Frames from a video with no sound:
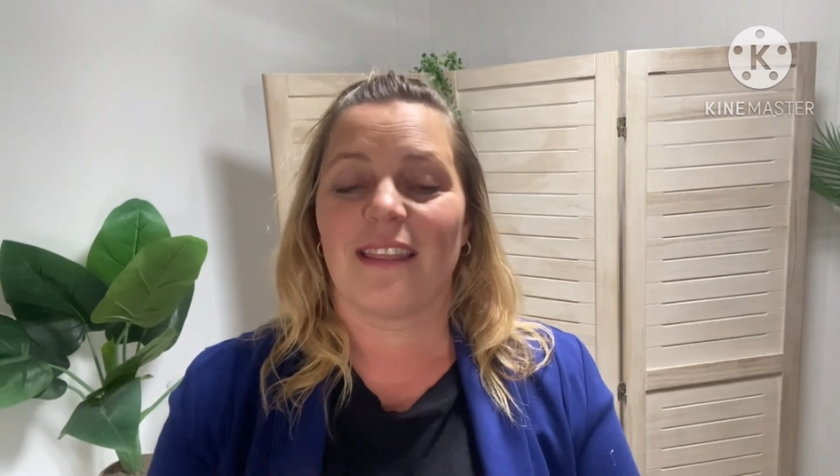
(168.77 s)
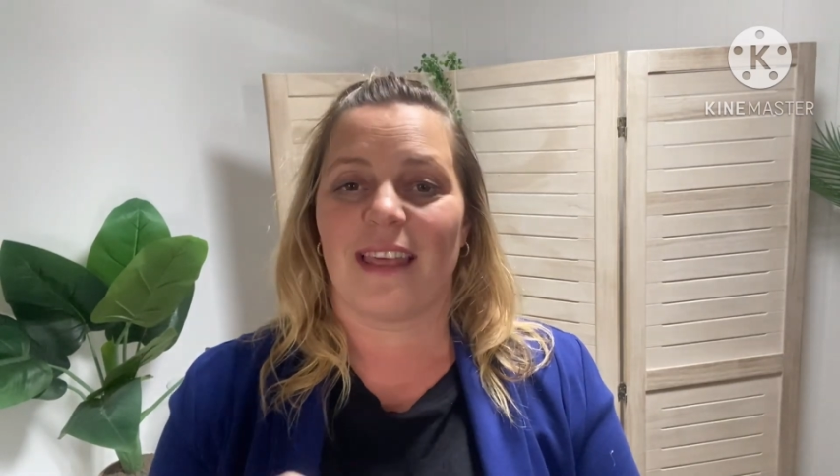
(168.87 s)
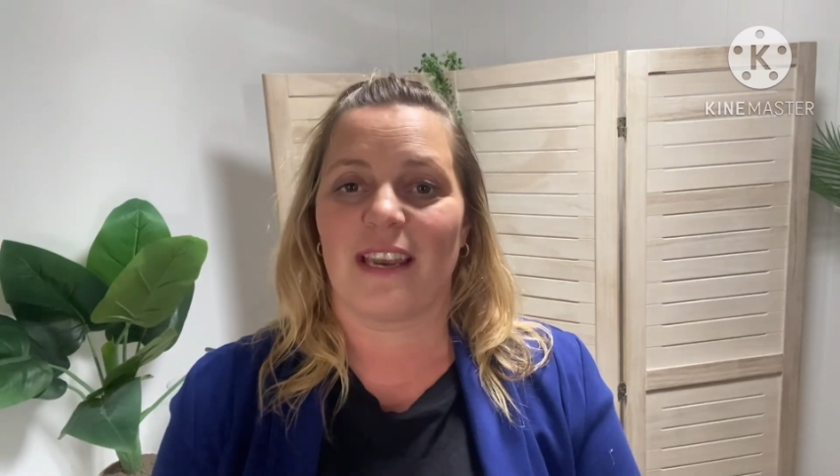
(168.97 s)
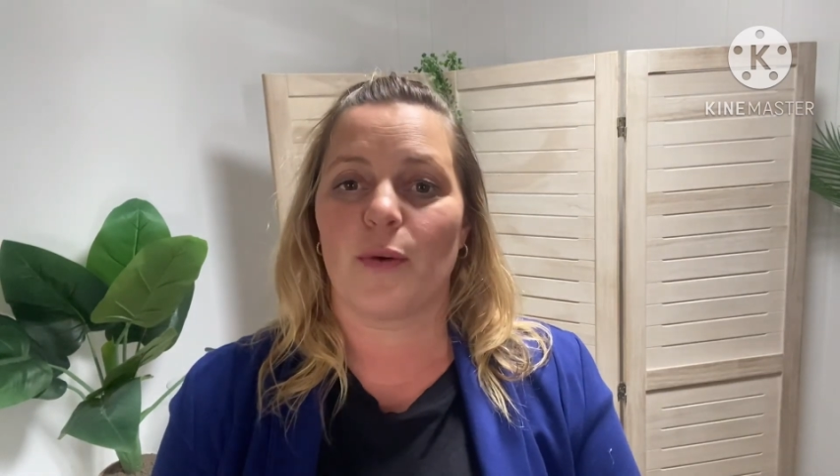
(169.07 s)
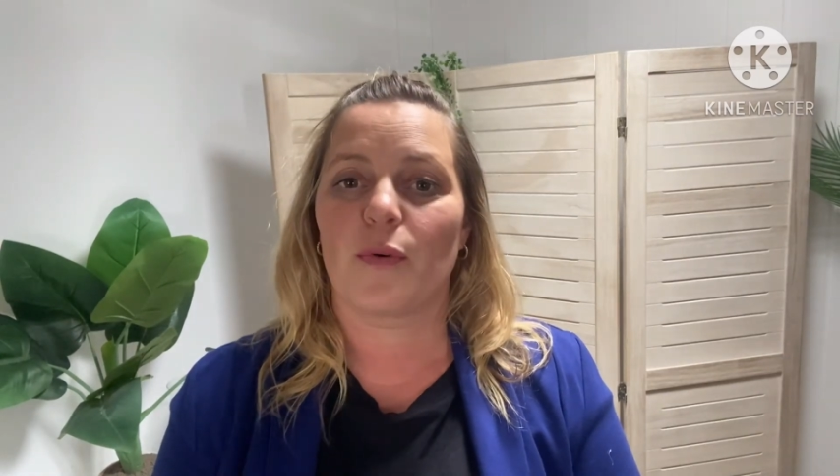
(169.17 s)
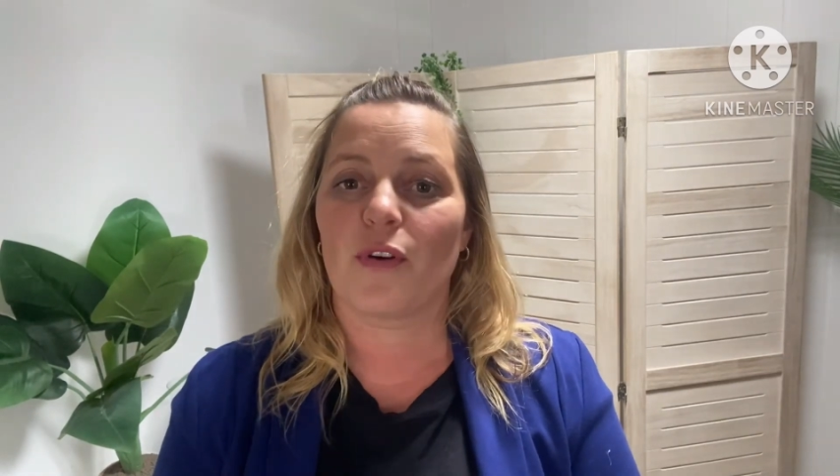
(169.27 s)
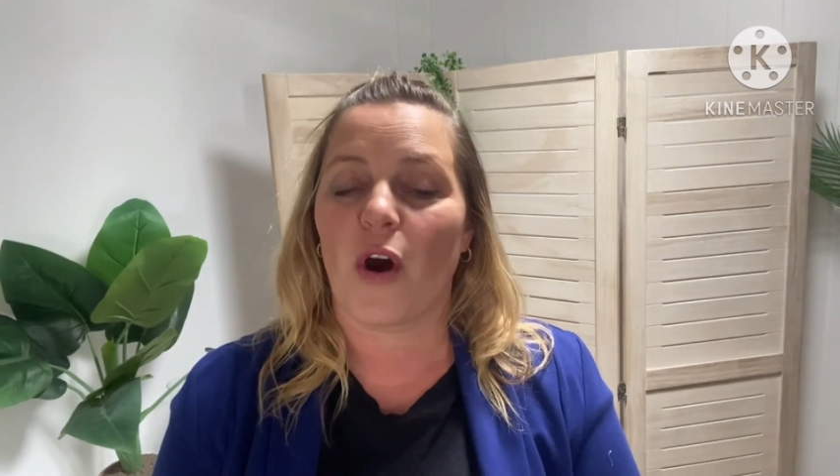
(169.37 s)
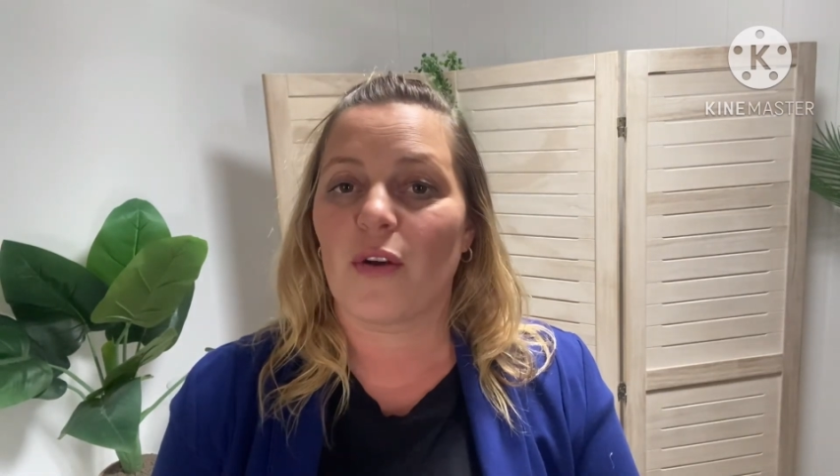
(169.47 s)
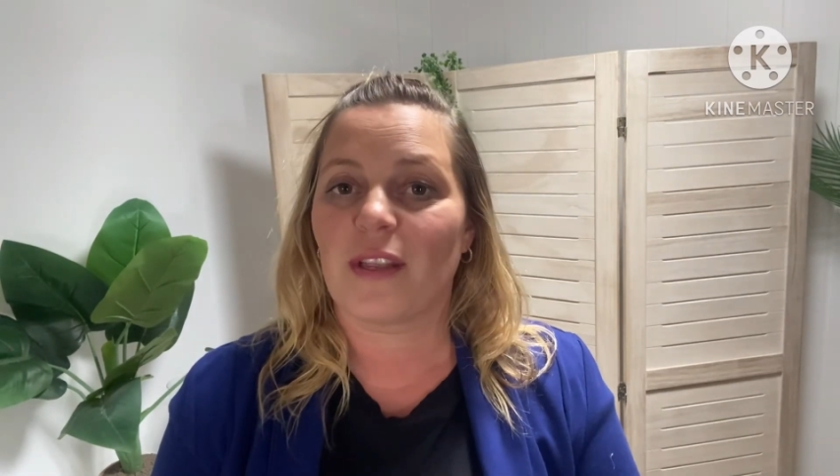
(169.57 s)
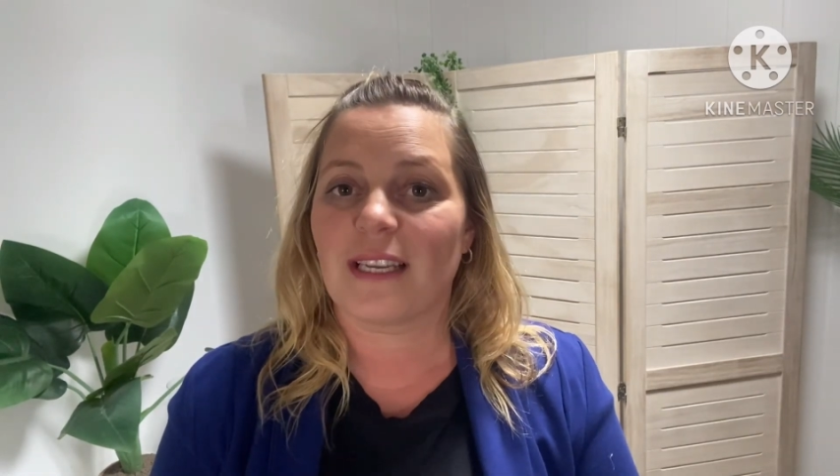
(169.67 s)
then you will
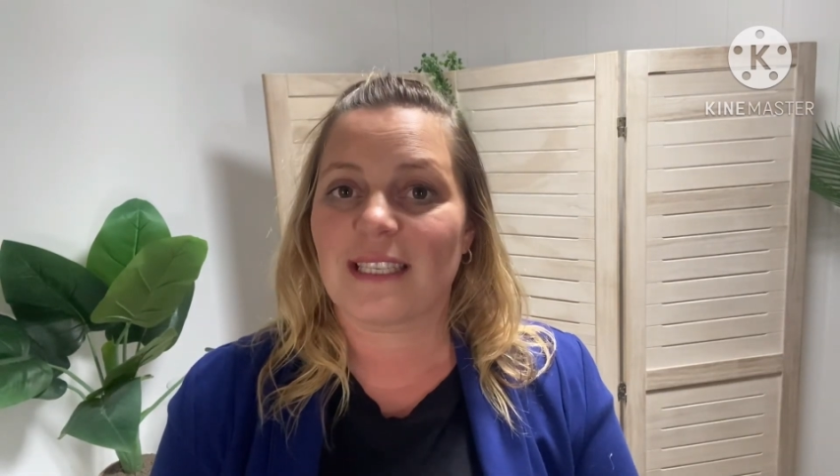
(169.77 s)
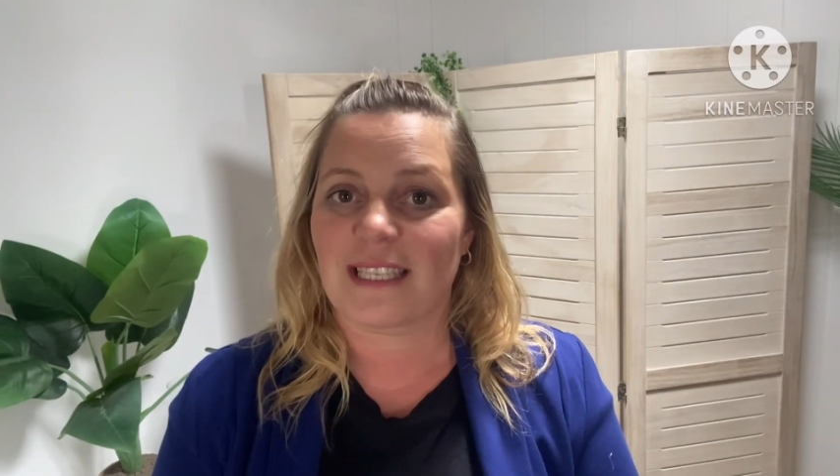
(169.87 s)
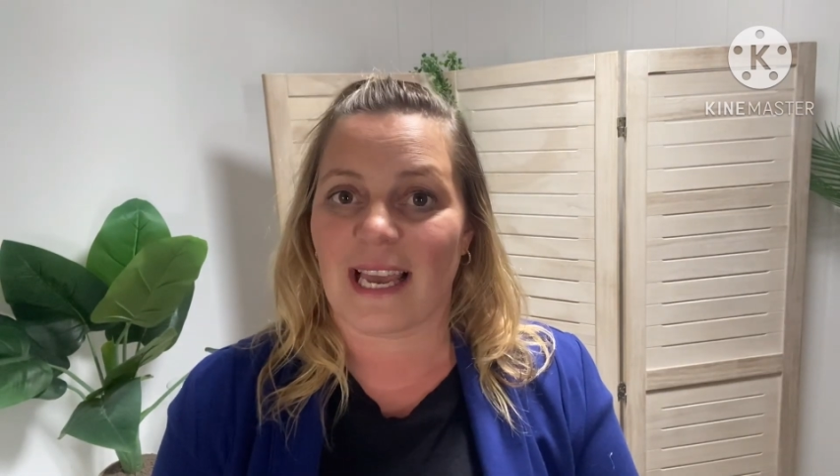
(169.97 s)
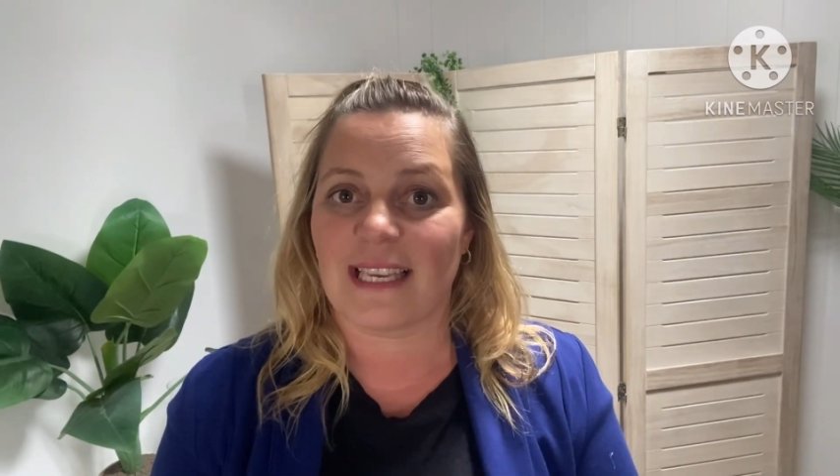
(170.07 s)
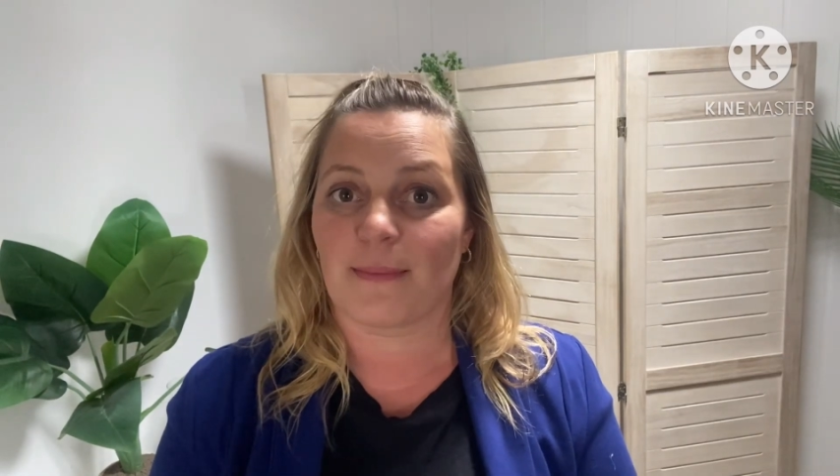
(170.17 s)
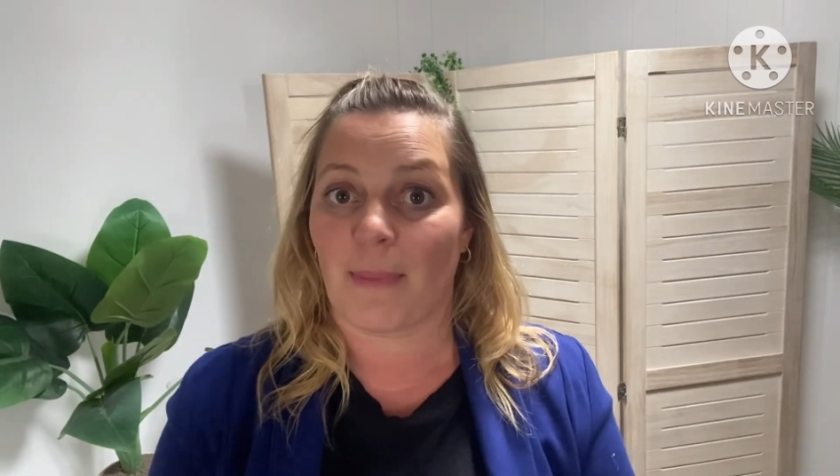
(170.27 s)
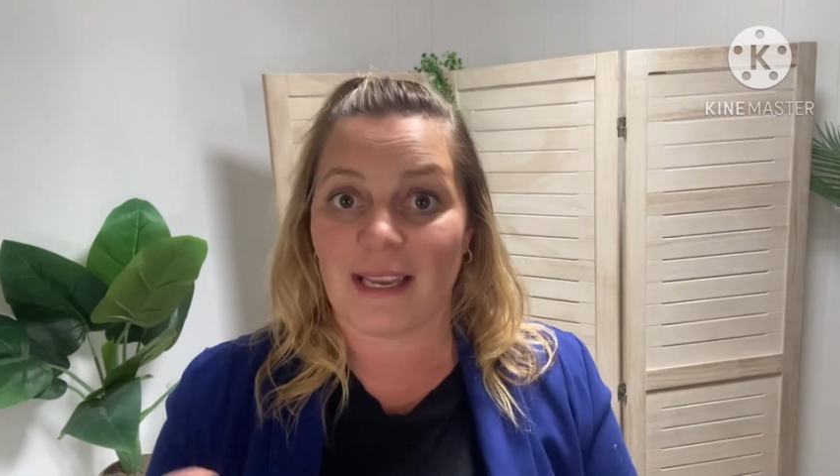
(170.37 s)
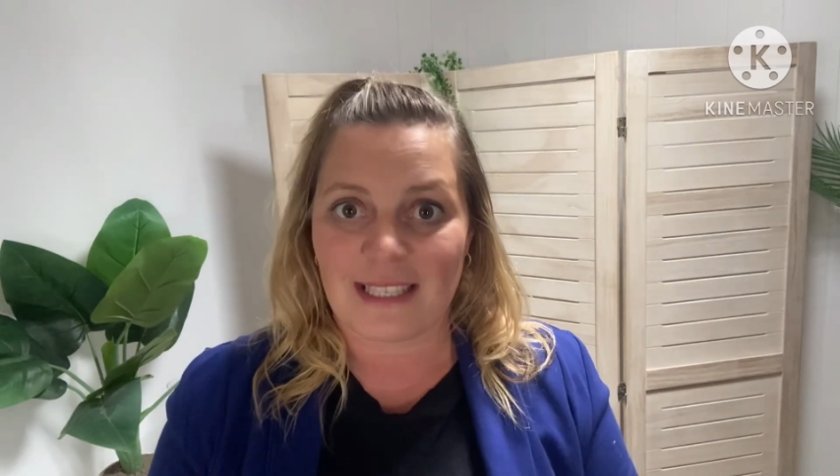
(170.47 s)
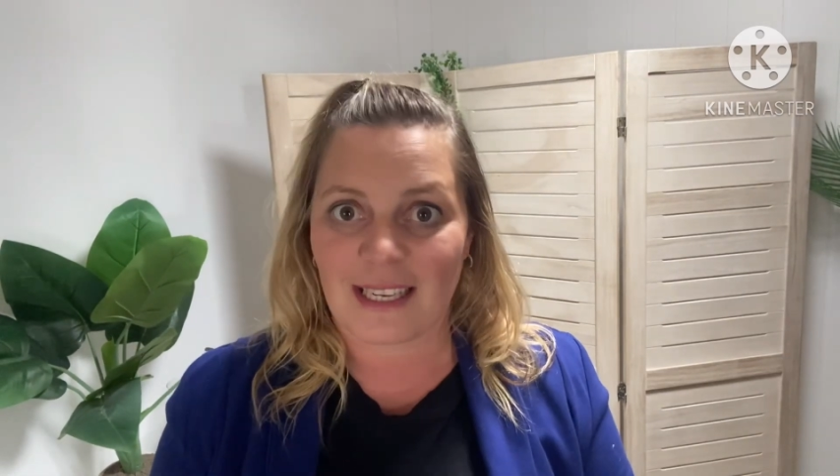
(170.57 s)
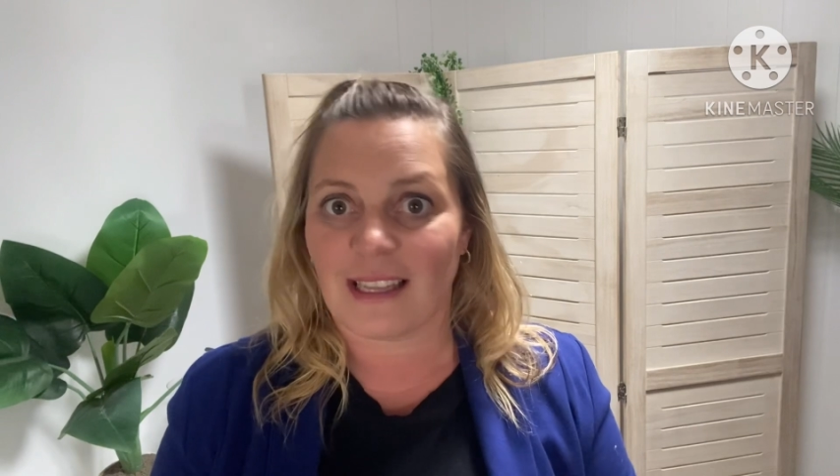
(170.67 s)
know that it says
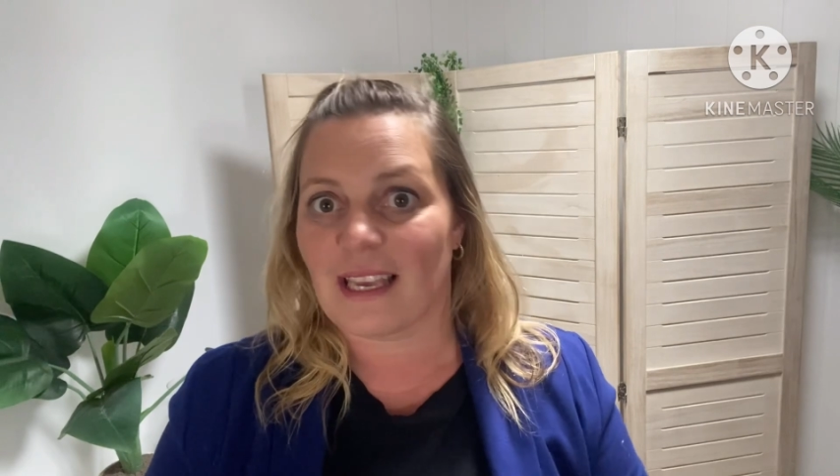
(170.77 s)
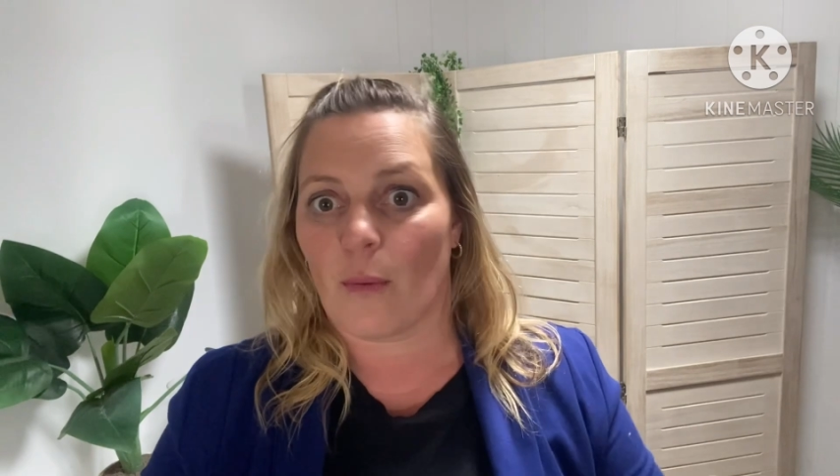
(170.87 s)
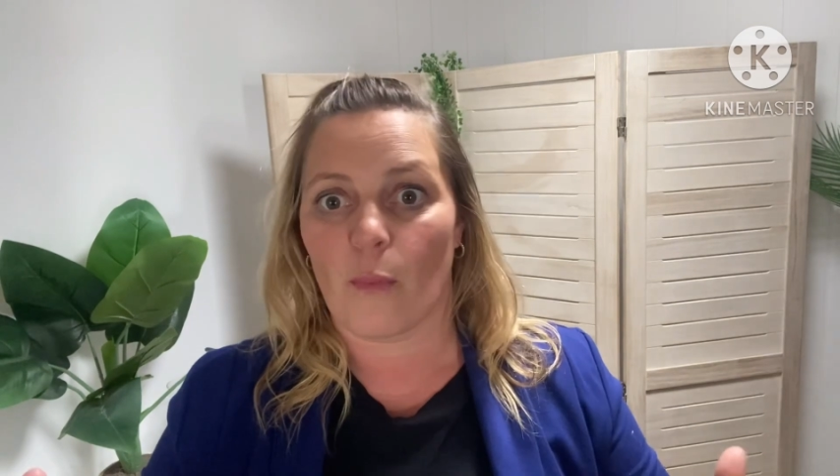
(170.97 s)
basically